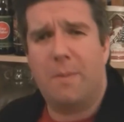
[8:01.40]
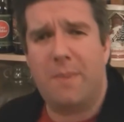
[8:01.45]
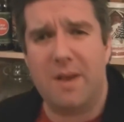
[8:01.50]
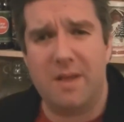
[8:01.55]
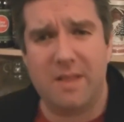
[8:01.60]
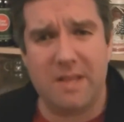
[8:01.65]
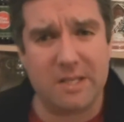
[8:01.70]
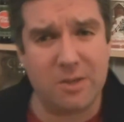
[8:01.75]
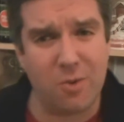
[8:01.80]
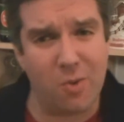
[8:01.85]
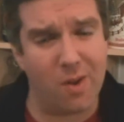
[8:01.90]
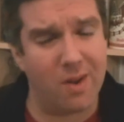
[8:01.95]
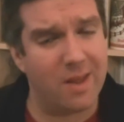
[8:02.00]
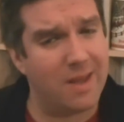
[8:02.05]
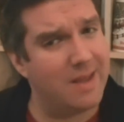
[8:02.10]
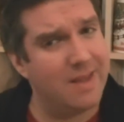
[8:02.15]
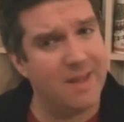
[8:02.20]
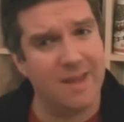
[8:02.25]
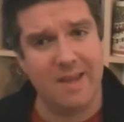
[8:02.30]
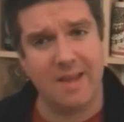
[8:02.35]
of beer of this
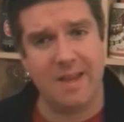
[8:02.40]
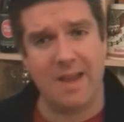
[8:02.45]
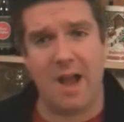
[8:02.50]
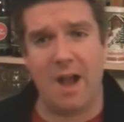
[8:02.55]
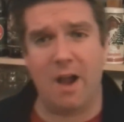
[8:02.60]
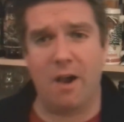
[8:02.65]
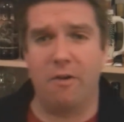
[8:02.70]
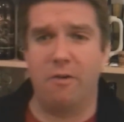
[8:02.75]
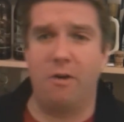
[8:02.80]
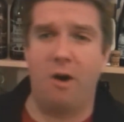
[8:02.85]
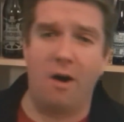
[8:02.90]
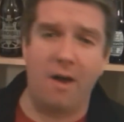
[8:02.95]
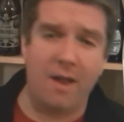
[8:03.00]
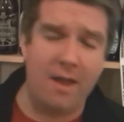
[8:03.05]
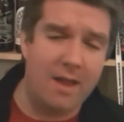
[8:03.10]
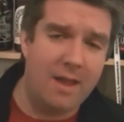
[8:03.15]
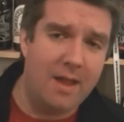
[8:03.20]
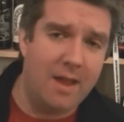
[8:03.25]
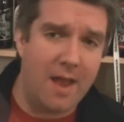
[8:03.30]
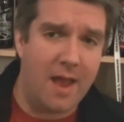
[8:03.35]
quality. Can't go wrong.
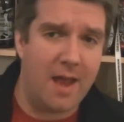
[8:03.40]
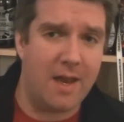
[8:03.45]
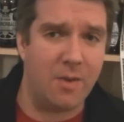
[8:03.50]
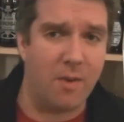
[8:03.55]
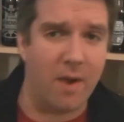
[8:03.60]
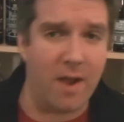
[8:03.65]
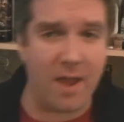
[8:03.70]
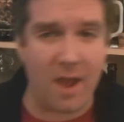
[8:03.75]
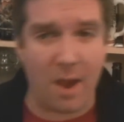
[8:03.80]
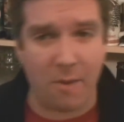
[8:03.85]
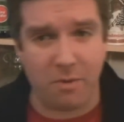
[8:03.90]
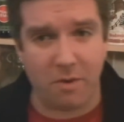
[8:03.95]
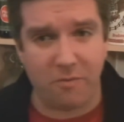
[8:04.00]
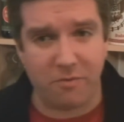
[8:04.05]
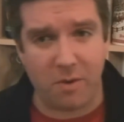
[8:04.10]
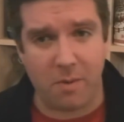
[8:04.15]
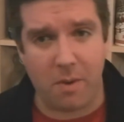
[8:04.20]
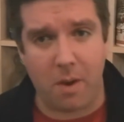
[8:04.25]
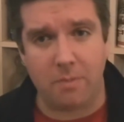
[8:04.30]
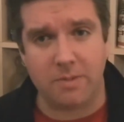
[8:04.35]
Anyway, I'm Rob
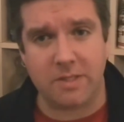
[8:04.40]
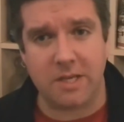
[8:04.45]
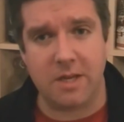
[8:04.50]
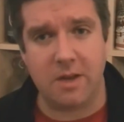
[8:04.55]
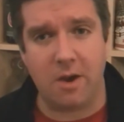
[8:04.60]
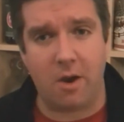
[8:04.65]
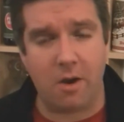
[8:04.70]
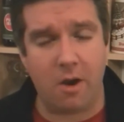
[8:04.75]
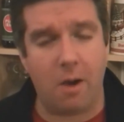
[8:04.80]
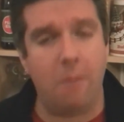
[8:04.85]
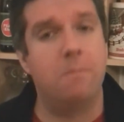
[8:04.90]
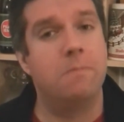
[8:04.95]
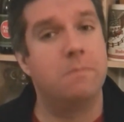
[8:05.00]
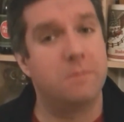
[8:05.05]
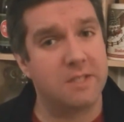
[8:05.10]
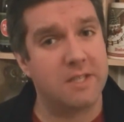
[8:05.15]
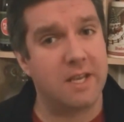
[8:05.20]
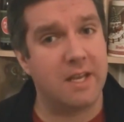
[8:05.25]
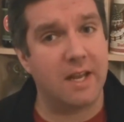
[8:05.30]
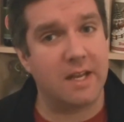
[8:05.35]
from HopZine.com.
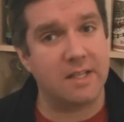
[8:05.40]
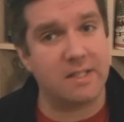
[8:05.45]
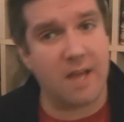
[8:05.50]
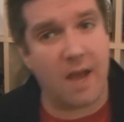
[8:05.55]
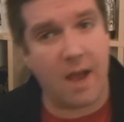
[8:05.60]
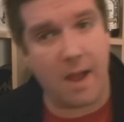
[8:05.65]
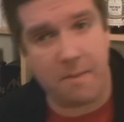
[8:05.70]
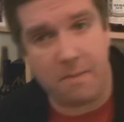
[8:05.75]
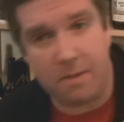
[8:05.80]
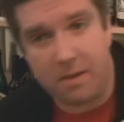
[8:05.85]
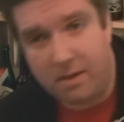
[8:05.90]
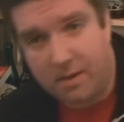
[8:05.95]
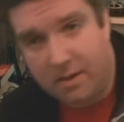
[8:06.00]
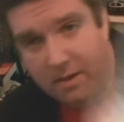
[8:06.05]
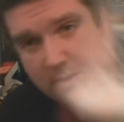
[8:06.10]
See you next time.